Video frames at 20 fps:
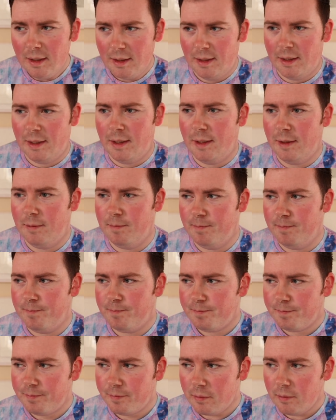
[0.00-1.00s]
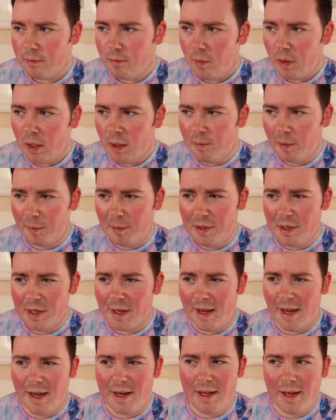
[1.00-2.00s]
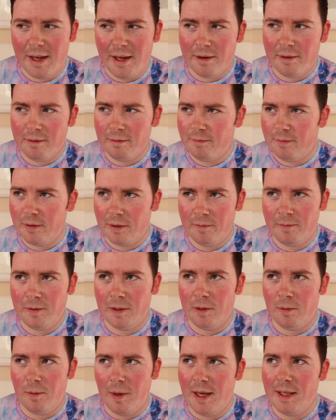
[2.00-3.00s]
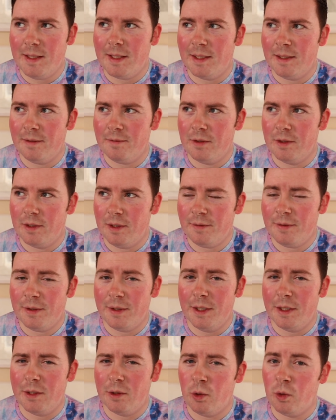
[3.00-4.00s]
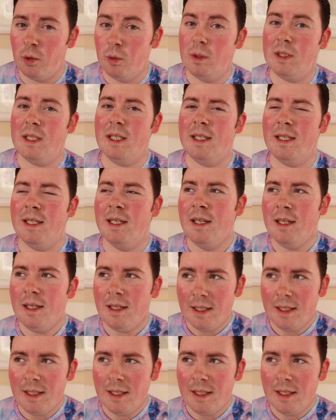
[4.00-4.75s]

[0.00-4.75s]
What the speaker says: But I mean, you can earn for a wedding if you're there the whole day.